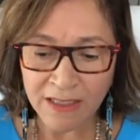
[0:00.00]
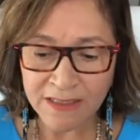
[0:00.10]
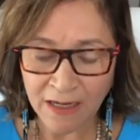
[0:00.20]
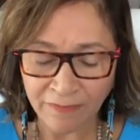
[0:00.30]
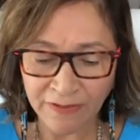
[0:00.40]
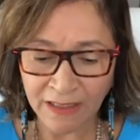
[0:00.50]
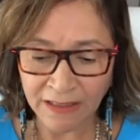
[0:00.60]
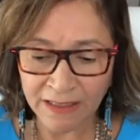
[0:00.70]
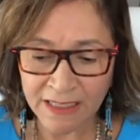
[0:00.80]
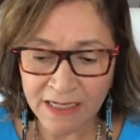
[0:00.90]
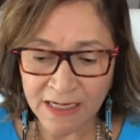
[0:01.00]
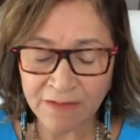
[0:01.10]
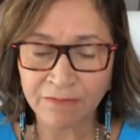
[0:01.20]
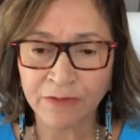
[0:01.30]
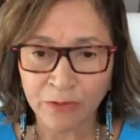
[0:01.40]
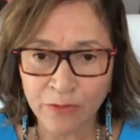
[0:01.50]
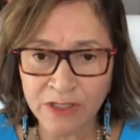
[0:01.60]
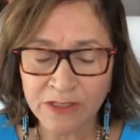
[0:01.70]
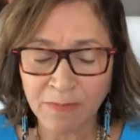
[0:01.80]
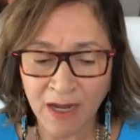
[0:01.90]
definitely
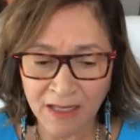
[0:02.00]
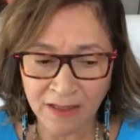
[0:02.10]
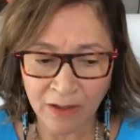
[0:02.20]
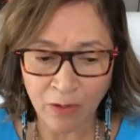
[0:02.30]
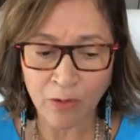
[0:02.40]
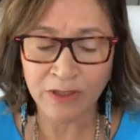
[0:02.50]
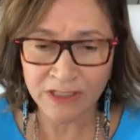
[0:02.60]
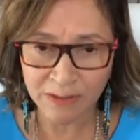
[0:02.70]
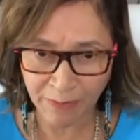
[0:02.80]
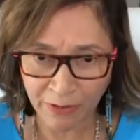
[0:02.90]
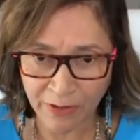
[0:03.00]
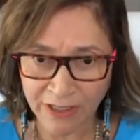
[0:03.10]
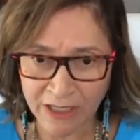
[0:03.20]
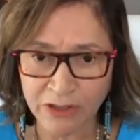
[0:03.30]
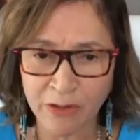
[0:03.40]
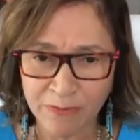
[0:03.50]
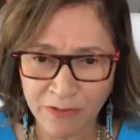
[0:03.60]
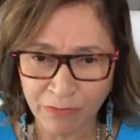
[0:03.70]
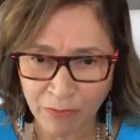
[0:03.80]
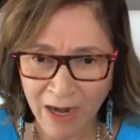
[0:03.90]
influenced by the Holy Spirit in terms
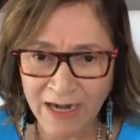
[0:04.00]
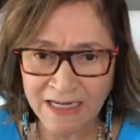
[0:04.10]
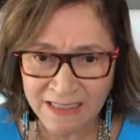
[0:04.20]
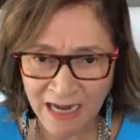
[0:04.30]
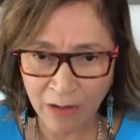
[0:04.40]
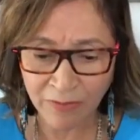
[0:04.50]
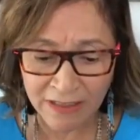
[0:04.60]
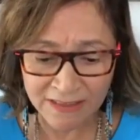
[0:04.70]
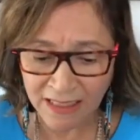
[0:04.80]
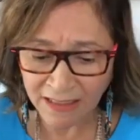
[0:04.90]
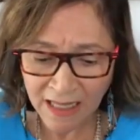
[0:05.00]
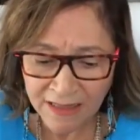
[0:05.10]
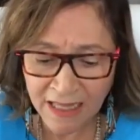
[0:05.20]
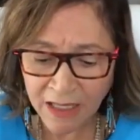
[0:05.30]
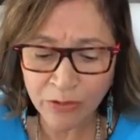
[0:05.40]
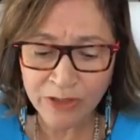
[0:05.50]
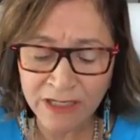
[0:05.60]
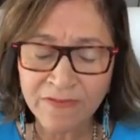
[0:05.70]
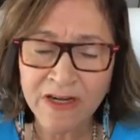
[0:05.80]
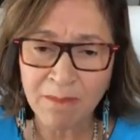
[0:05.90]
of writing down things that they couldn't
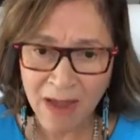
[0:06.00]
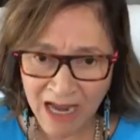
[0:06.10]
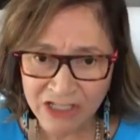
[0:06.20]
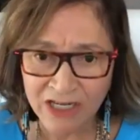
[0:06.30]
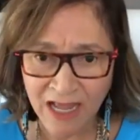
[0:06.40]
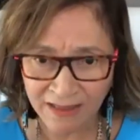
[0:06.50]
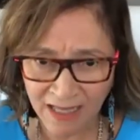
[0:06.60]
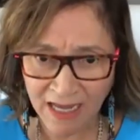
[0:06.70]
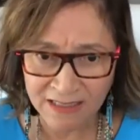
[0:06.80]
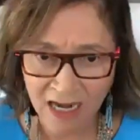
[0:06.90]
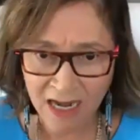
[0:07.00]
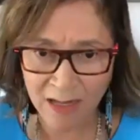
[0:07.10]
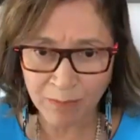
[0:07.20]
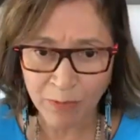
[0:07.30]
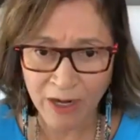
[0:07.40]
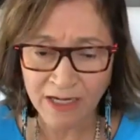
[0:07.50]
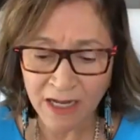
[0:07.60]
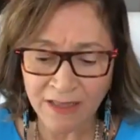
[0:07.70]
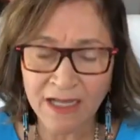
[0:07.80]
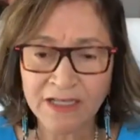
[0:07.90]
even imagine at that time, right?
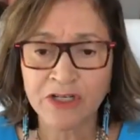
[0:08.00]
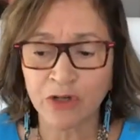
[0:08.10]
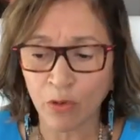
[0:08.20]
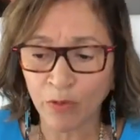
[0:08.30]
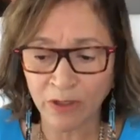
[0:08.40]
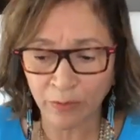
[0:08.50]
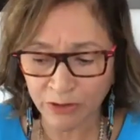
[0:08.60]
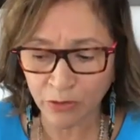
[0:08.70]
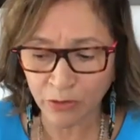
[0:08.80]
They didn't know what it was